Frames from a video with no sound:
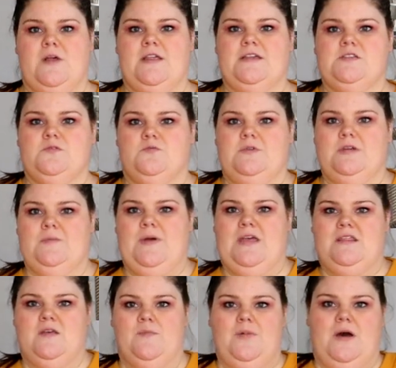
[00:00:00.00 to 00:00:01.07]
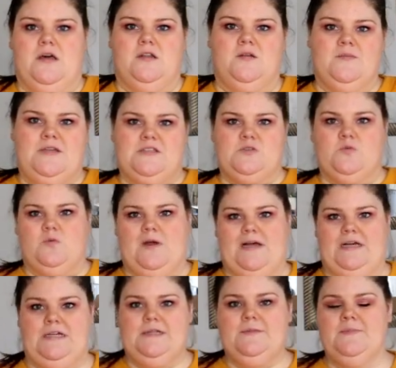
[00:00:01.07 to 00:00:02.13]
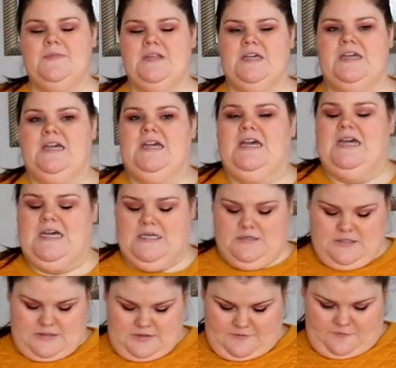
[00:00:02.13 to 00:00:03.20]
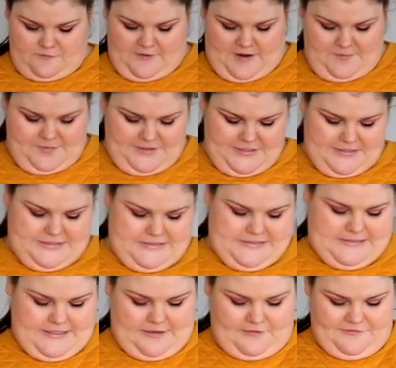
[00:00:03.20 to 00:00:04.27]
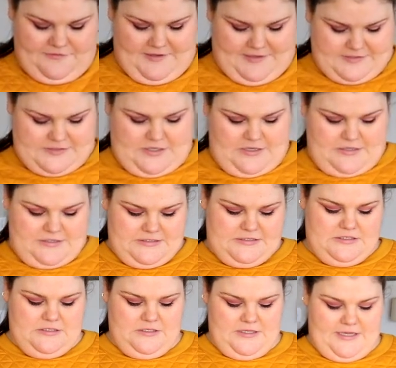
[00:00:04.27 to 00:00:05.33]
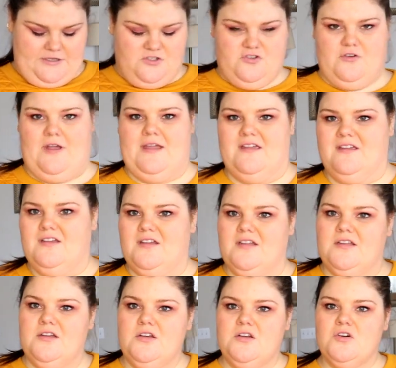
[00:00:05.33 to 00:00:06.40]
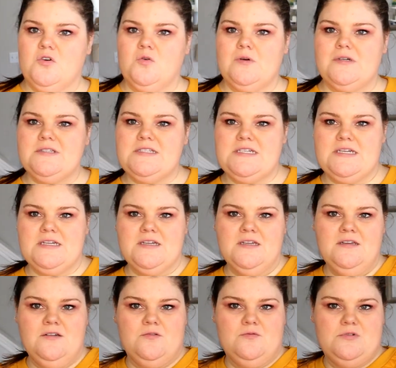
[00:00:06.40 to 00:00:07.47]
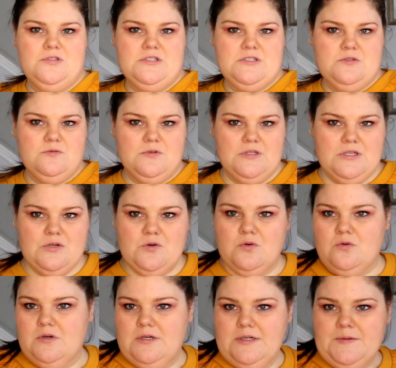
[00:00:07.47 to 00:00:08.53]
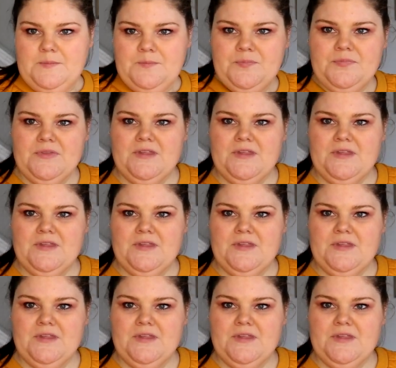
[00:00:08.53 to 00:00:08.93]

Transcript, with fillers: well as rib at the bottom as well. And then the fabric itself has all this little like triangle quilting, which is really cool.